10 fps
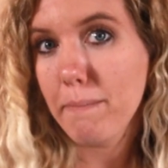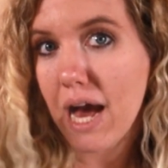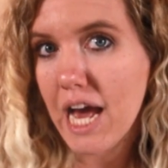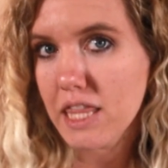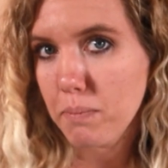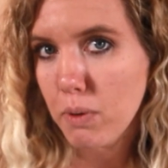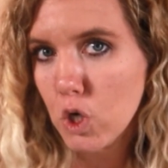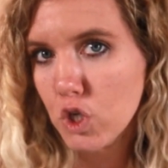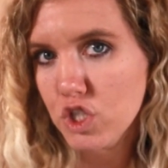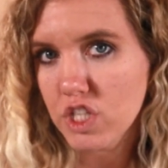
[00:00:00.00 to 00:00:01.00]
by the
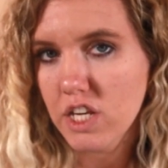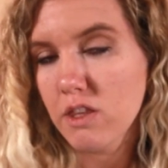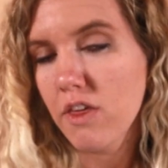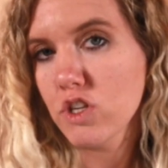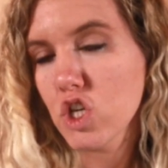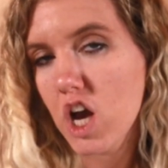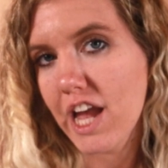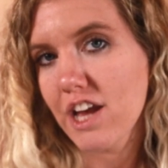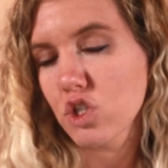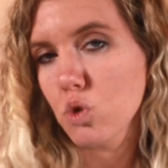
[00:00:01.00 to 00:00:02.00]
person, and then the
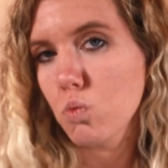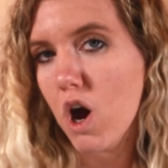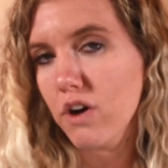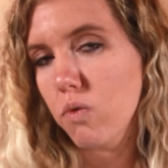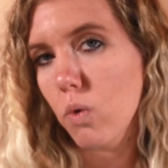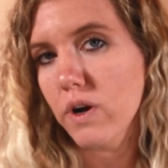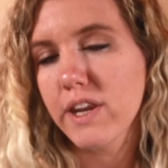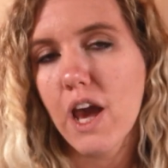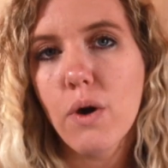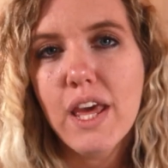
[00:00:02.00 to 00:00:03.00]
dog has to walk
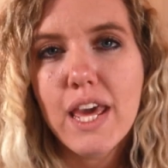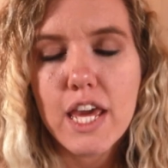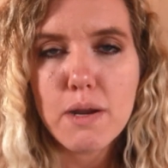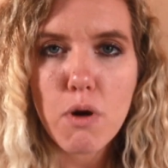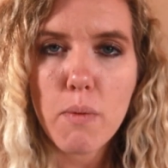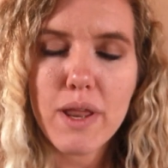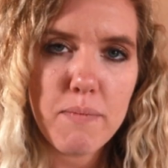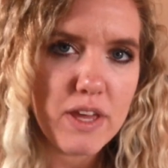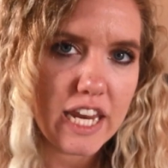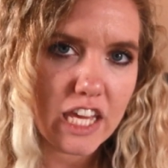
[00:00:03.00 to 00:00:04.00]
forward. Now, in a moment,
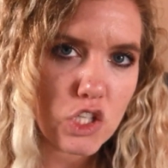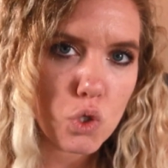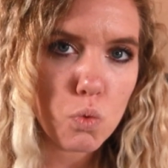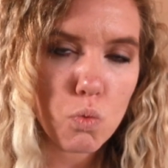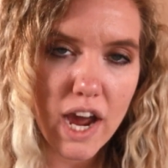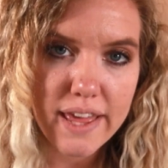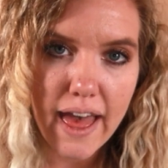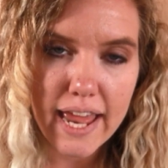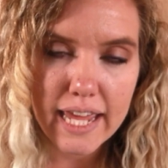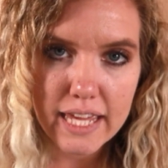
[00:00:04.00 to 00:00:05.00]
I'm going to get to why
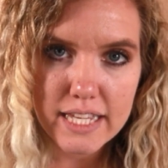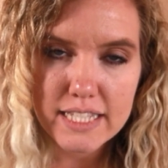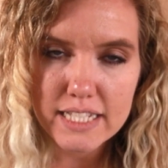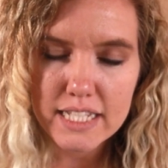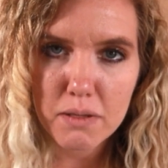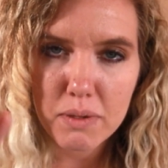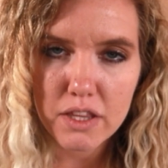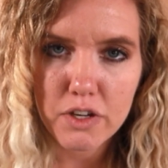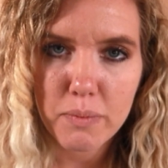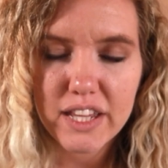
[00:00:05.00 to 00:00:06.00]
that is. It's going to be a
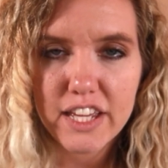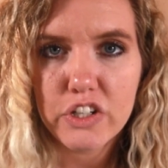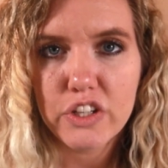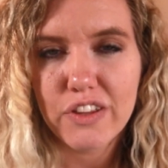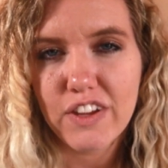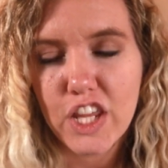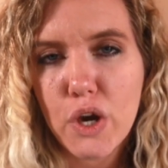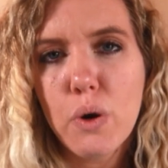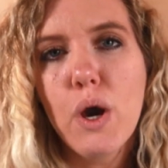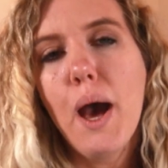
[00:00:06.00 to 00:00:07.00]
little bit later in the
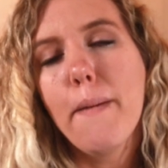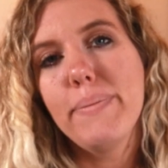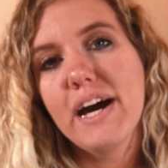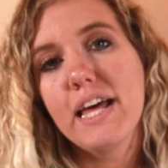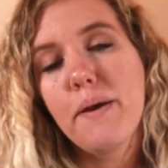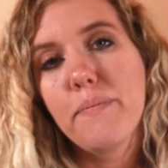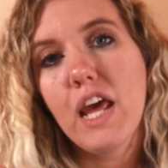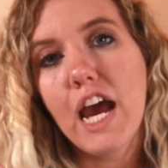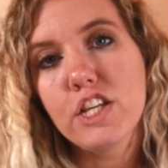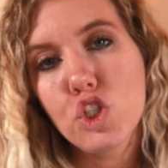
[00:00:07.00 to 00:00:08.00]
video, but
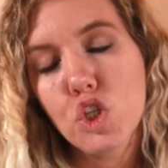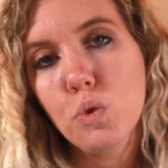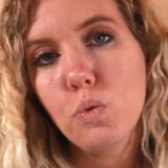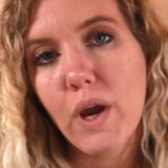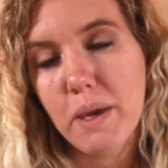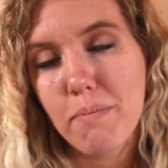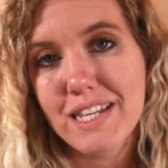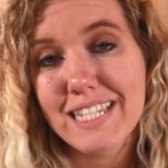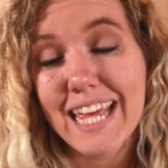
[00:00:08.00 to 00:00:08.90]
I do recommend